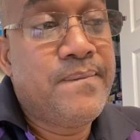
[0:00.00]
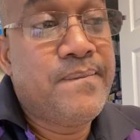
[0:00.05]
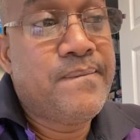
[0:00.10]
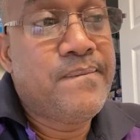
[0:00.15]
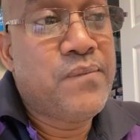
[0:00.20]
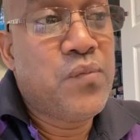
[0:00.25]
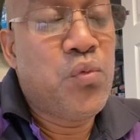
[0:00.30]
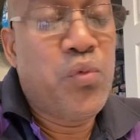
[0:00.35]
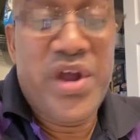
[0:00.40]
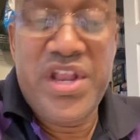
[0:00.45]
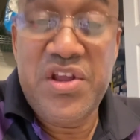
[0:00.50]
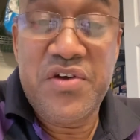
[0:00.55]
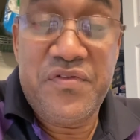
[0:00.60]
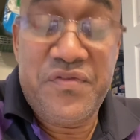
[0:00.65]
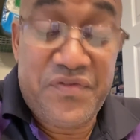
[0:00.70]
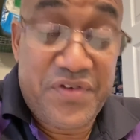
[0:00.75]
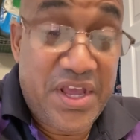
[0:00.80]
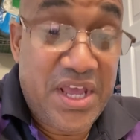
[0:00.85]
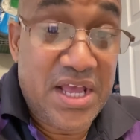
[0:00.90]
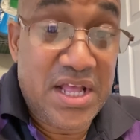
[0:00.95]
When you
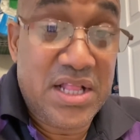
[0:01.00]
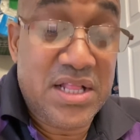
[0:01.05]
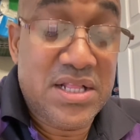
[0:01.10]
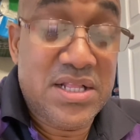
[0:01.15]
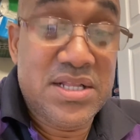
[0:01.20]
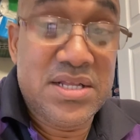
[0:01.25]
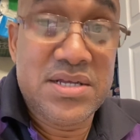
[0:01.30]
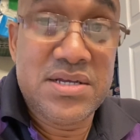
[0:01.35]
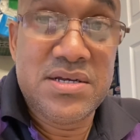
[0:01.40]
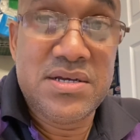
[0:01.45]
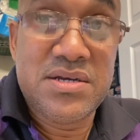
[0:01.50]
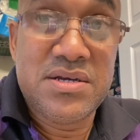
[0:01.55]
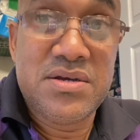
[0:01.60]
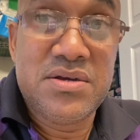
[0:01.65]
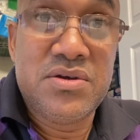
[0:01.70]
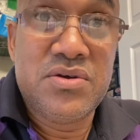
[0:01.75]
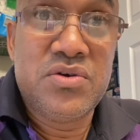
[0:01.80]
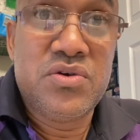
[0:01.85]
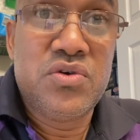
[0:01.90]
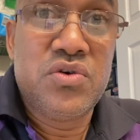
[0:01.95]
fail,
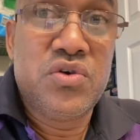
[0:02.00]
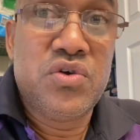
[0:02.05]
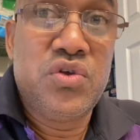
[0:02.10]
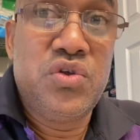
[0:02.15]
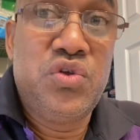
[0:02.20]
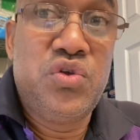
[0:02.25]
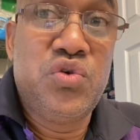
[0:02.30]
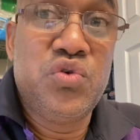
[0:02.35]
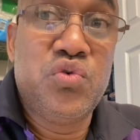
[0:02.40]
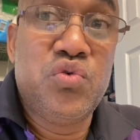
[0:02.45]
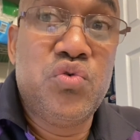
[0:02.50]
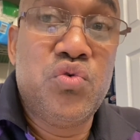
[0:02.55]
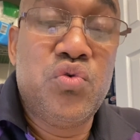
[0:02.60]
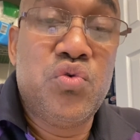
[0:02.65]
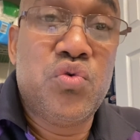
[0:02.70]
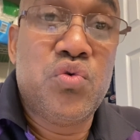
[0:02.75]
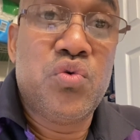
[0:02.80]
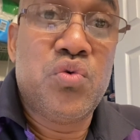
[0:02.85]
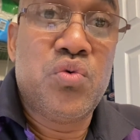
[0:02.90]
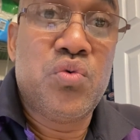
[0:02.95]

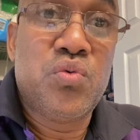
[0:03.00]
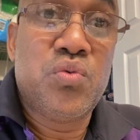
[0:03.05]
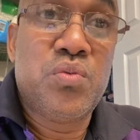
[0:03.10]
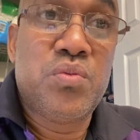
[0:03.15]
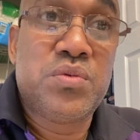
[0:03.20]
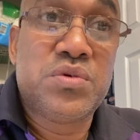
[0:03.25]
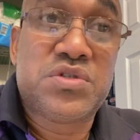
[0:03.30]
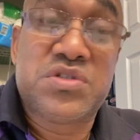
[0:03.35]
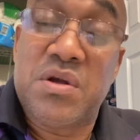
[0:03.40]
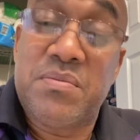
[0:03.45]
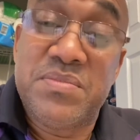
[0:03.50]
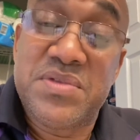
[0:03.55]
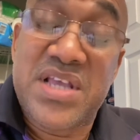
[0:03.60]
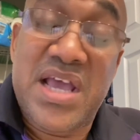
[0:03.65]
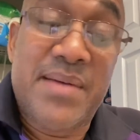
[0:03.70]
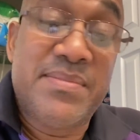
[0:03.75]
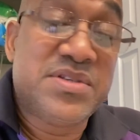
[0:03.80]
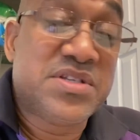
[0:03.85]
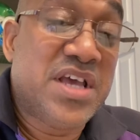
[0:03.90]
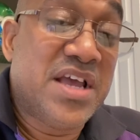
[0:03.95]
you
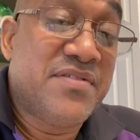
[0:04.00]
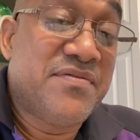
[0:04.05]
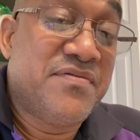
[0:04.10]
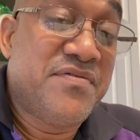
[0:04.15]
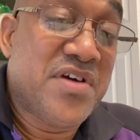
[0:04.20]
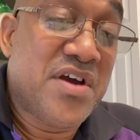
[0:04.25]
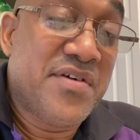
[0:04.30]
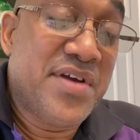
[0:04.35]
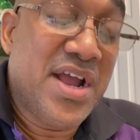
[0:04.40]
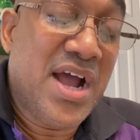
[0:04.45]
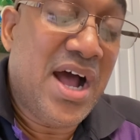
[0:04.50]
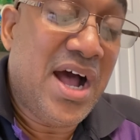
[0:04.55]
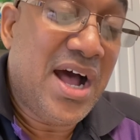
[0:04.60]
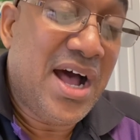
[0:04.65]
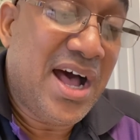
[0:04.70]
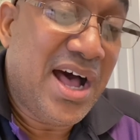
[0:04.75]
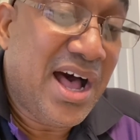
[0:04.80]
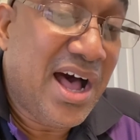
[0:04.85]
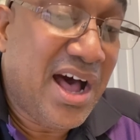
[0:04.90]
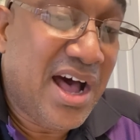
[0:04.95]
sometimes get very
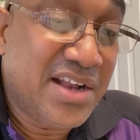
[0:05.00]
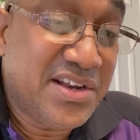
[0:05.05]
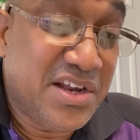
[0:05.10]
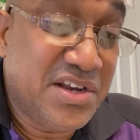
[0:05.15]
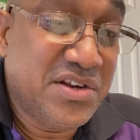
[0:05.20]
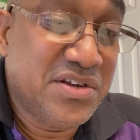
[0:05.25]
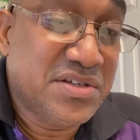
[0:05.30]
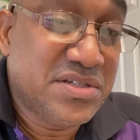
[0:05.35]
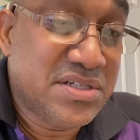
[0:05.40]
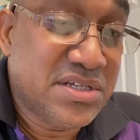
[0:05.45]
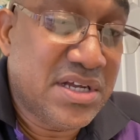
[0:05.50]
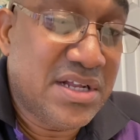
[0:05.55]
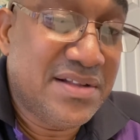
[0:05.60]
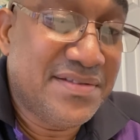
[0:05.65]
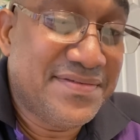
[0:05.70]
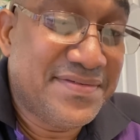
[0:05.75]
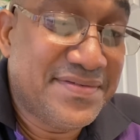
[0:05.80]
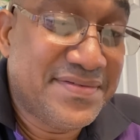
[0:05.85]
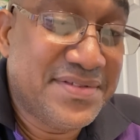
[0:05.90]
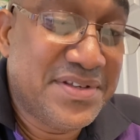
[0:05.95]
hard on
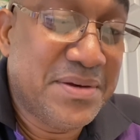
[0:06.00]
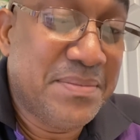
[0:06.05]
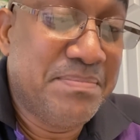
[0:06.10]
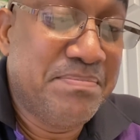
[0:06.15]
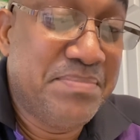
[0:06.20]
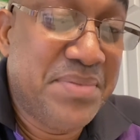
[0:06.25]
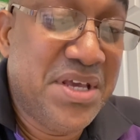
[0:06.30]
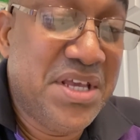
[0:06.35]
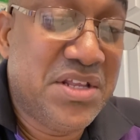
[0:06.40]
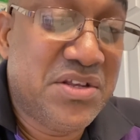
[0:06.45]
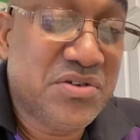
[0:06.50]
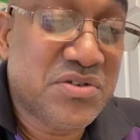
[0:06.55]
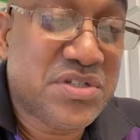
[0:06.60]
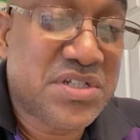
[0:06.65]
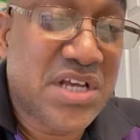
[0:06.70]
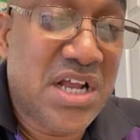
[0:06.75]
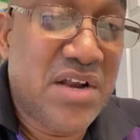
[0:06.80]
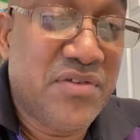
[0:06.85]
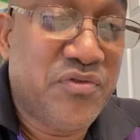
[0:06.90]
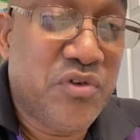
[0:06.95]
yourself. You beat
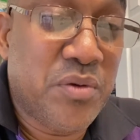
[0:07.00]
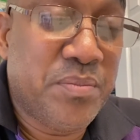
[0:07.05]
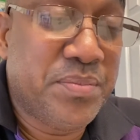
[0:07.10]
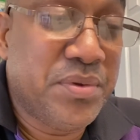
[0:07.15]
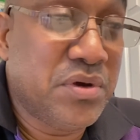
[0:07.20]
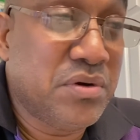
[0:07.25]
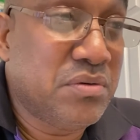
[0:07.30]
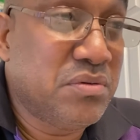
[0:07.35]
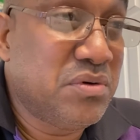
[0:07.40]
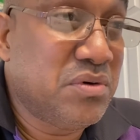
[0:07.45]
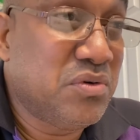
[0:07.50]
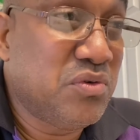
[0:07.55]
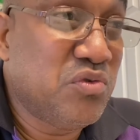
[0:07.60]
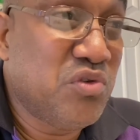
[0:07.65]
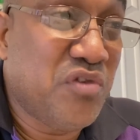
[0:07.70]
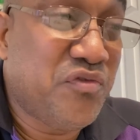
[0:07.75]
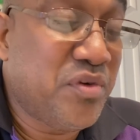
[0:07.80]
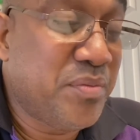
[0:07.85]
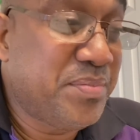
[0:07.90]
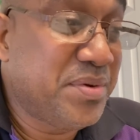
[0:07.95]
yourself up, you
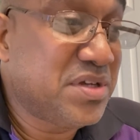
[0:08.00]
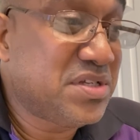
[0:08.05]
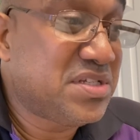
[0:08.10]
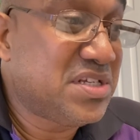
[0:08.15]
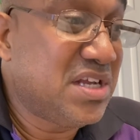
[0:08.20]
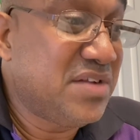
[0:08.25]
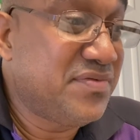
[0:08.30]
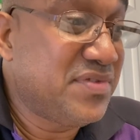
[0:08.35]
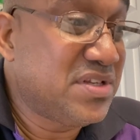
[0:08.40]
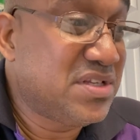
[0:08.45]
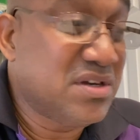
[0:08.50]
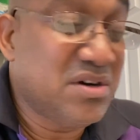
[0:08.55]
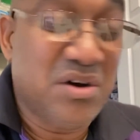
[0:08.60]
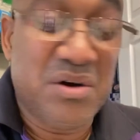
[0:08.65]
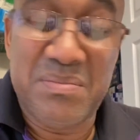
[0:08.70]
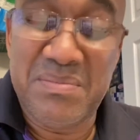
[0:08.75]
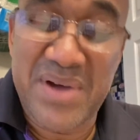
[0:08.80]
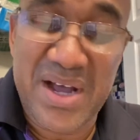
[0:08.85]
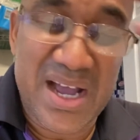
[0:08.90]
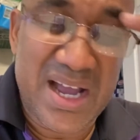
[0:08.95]
rough up yourself. You say, oh
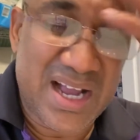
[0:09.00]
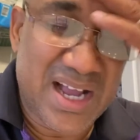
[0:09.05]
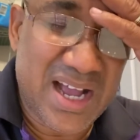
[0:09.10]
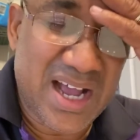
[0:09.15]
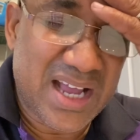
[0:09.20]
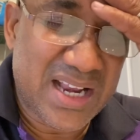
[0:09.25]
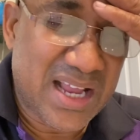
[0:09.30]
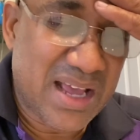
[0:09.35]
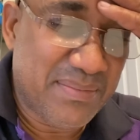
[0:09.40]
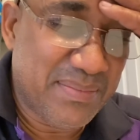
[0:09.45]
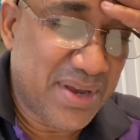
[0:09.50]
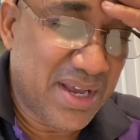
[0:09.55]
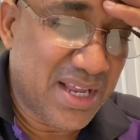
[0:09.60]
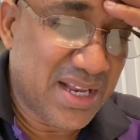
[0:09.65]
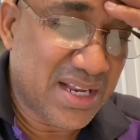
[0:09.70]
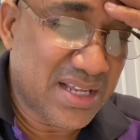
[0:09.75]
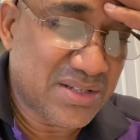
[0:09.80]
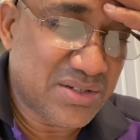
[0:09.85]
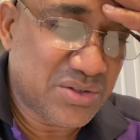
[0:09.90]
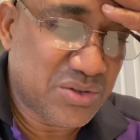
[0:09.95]
my God, I made
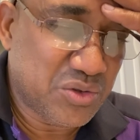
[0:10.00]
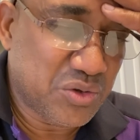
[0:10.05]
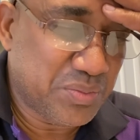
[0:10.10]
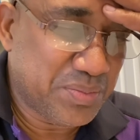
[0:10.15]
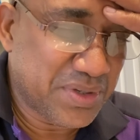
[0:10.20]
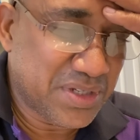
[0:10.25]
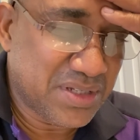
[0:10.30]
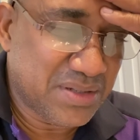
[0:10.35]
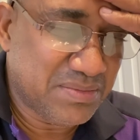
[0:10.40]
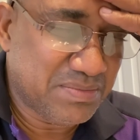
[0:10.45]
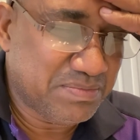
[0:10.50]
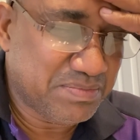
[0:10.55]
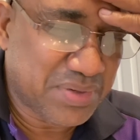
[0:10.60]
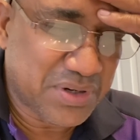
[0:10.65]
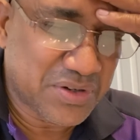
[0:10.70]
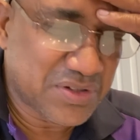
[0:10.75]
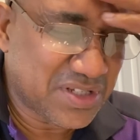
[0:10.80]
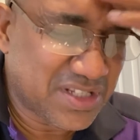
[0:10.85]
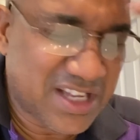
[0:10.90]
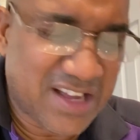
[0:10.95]
a stupid
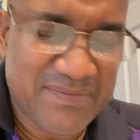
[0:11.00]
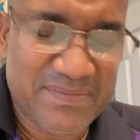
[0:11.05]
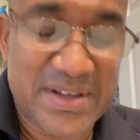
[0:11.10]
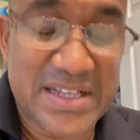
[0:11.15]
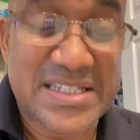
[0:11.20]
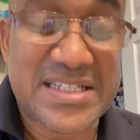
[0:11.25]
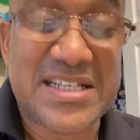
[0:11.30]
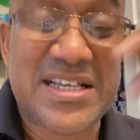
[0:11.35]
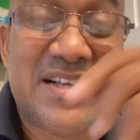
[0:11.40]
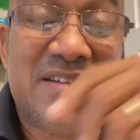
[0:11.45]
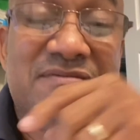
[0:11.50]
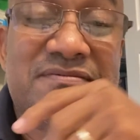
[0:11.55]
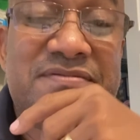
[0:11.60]
person of myself.